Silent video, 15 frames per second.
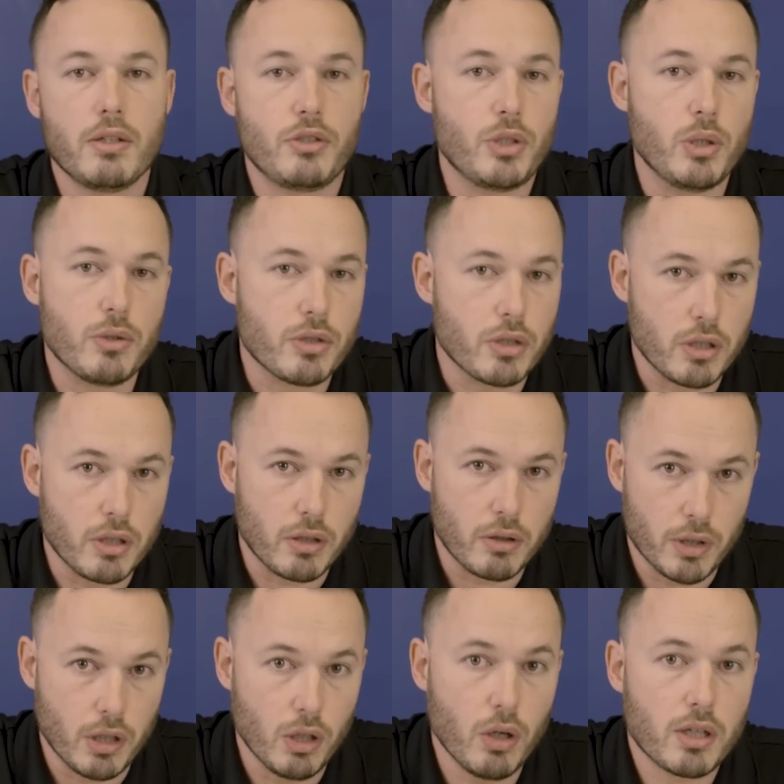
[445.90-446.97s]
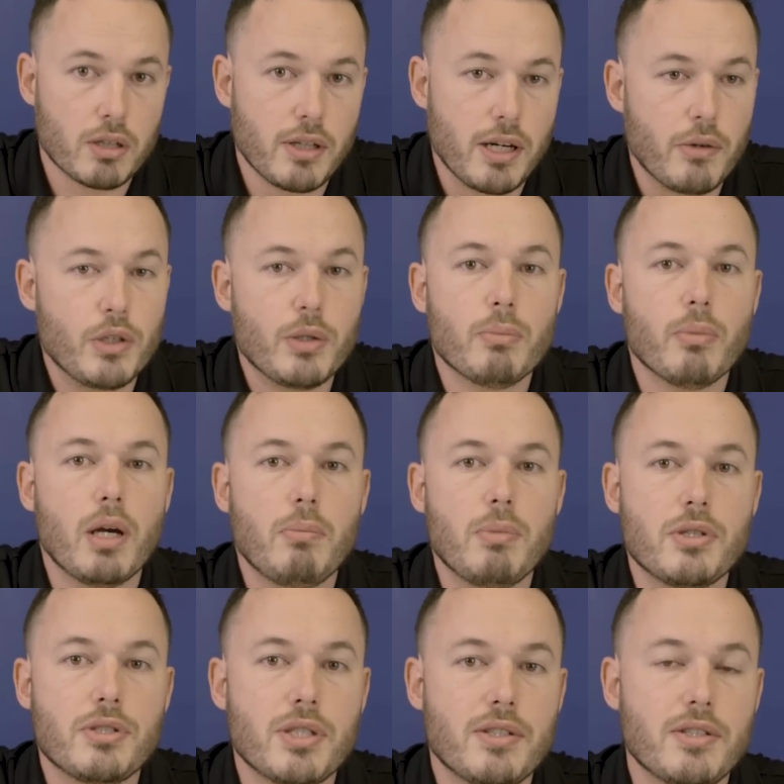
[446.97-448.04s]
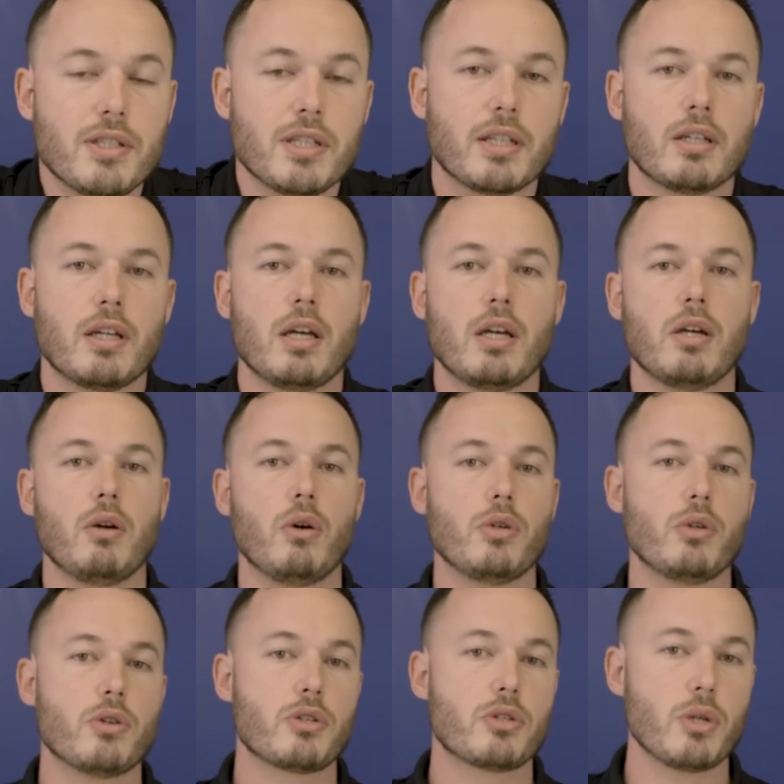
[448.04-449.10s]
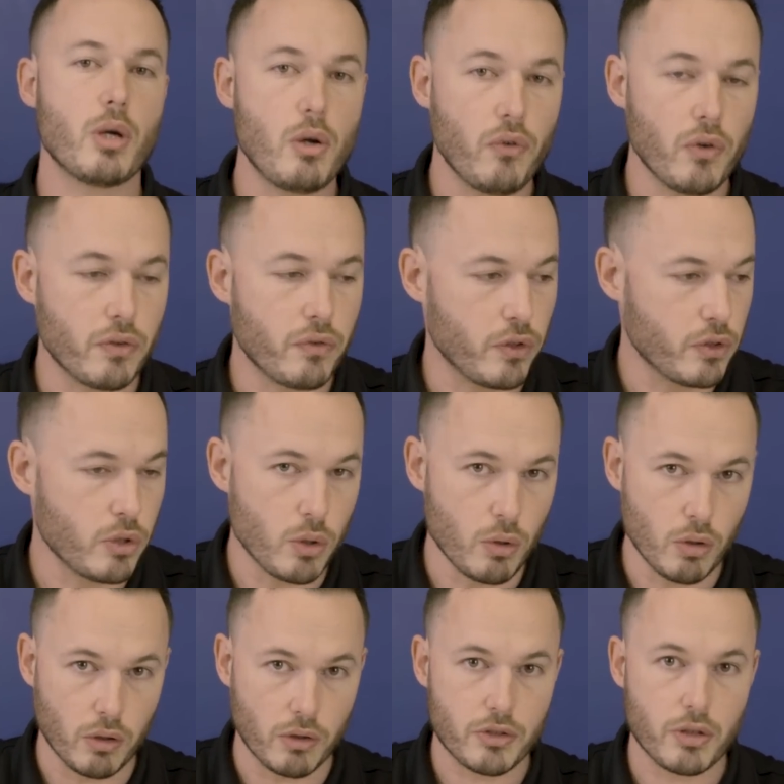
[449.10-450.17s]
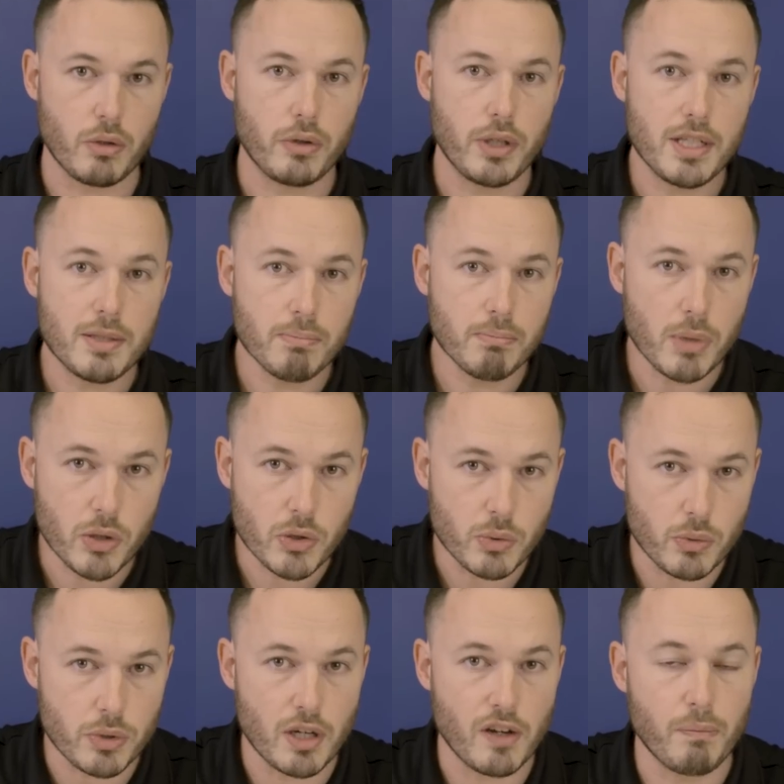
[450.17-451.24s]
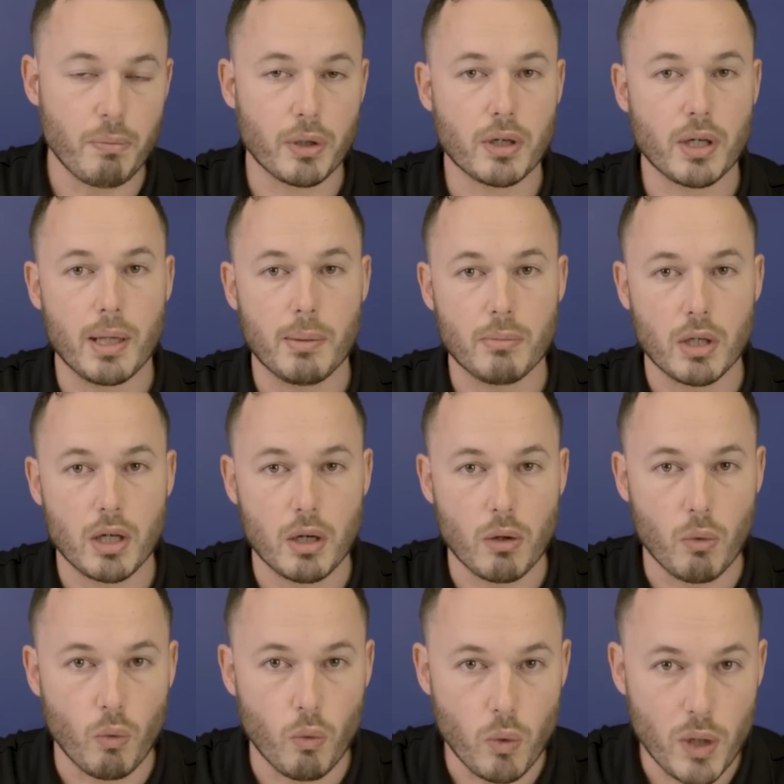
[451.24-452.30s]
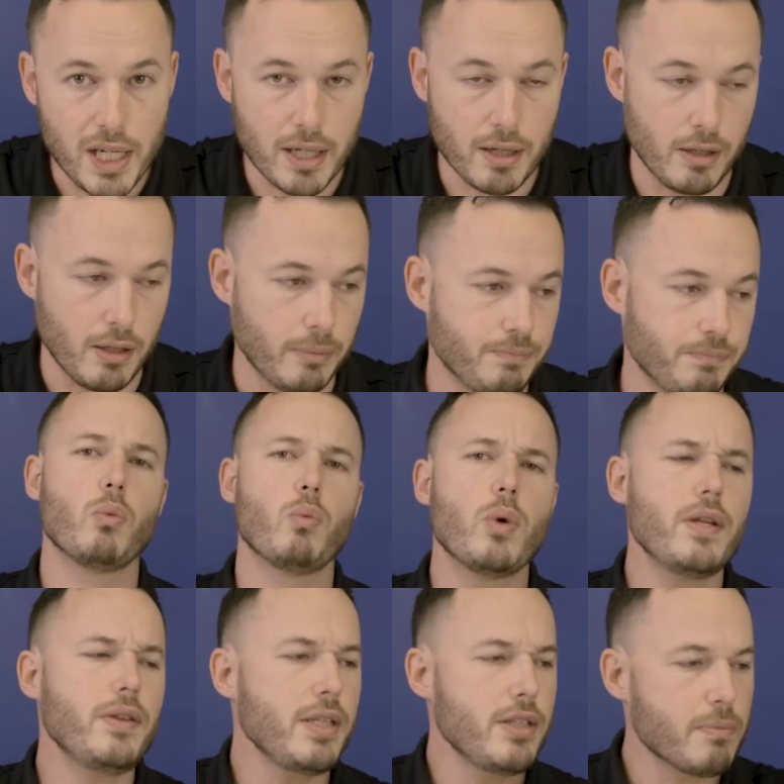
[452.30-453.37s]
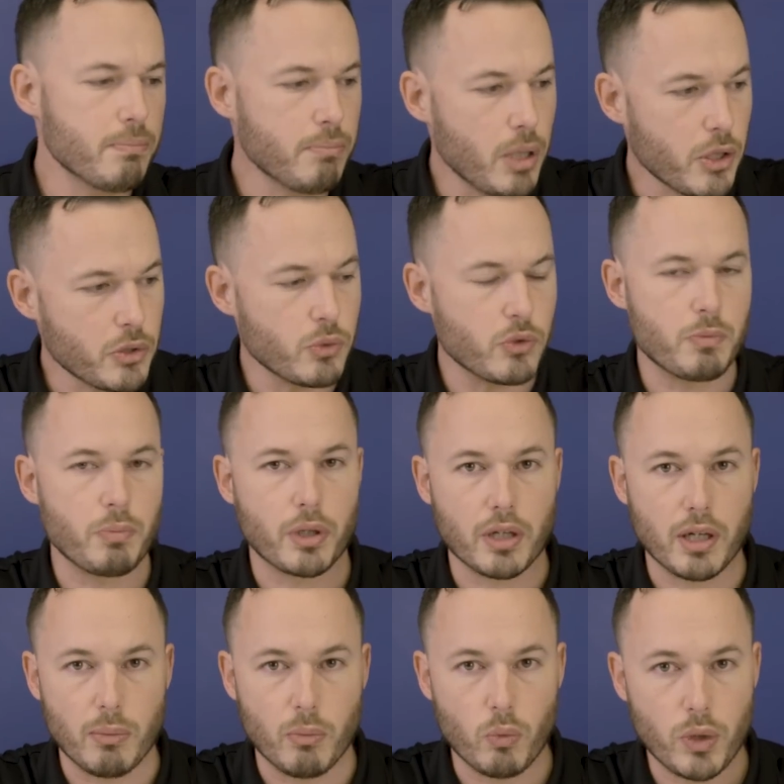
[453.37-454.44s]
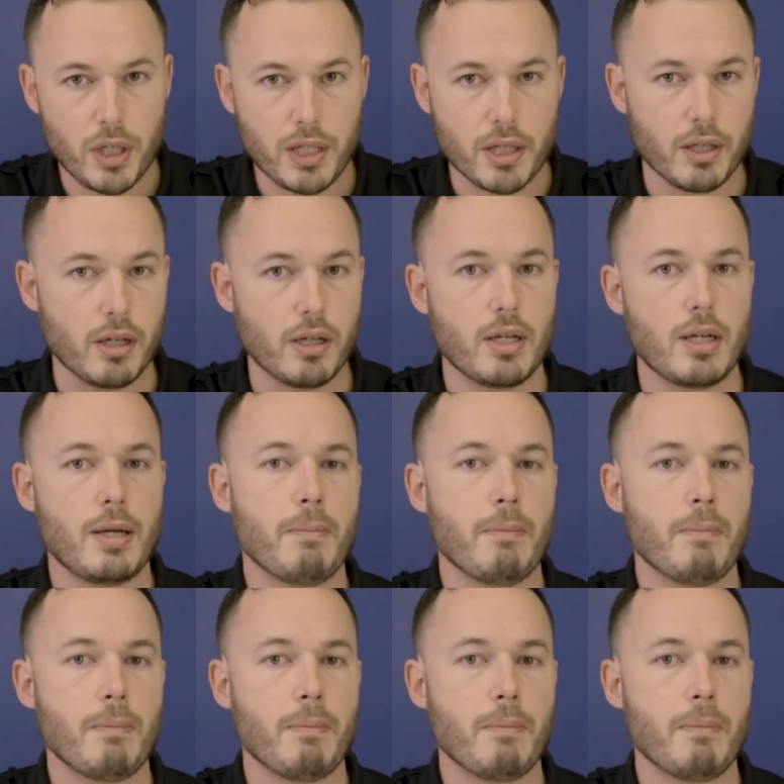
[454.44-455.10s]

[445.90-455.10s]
due to the lockdown, you might be sitting on your sofa for too long. So these muscles have become weaker. When these muscles become weaker,